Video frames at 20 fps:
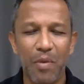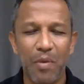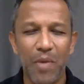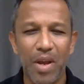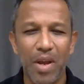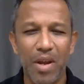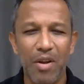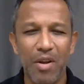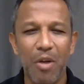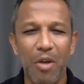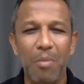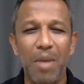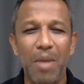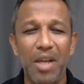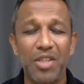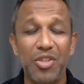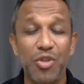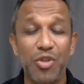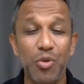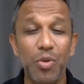when All
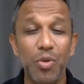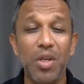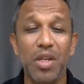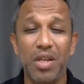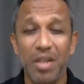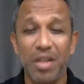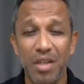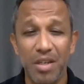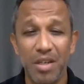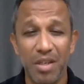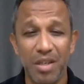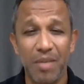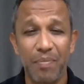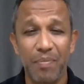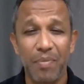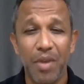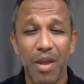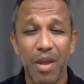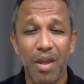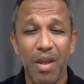Blacks toured
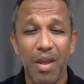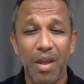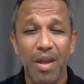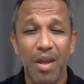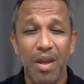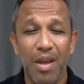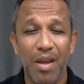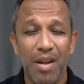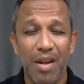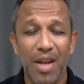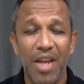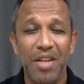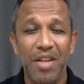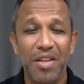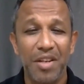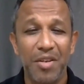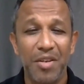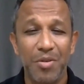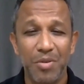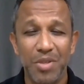in
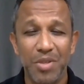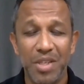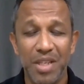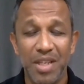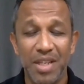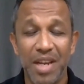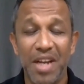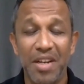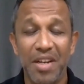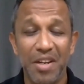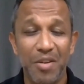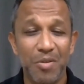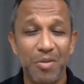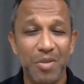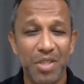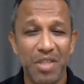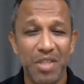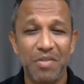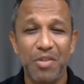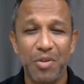
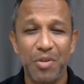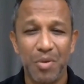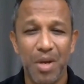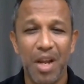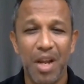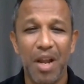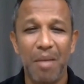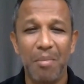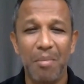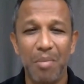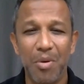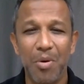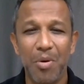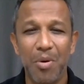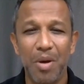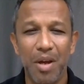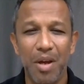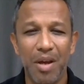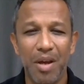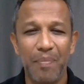1907 to
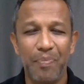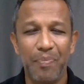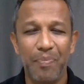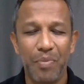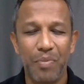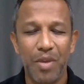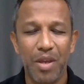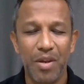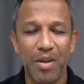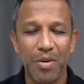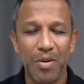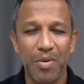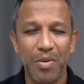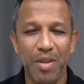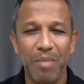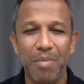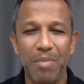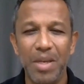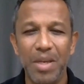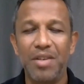Colombo,
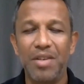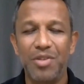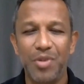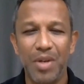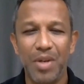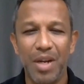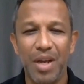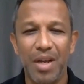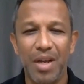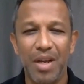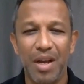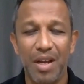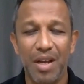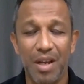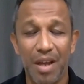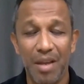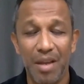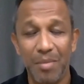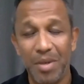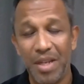they beat Sri Lanka.
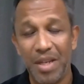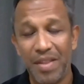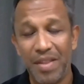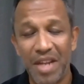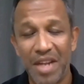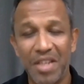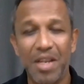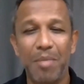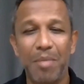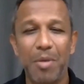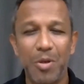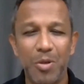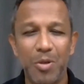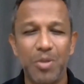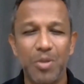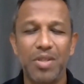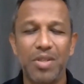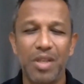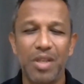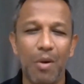I mean, at that time it
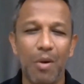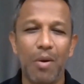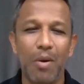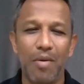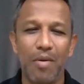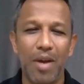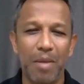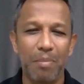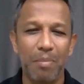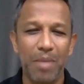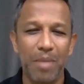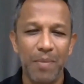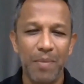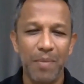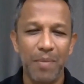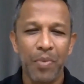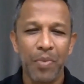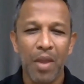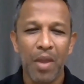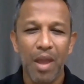was Ceylon
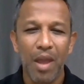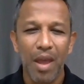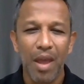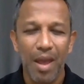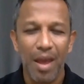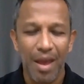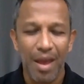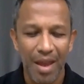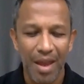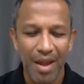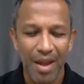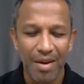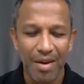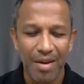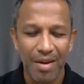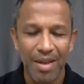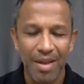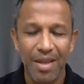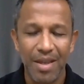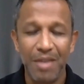rugby,
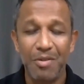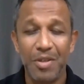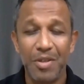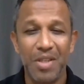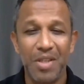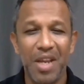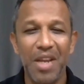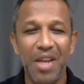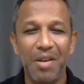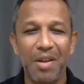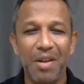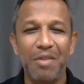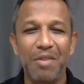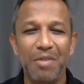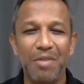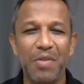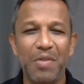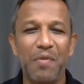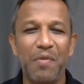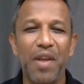and it
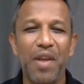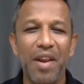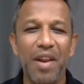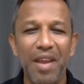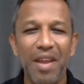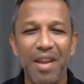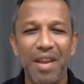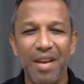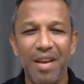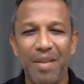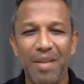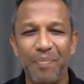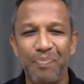was a very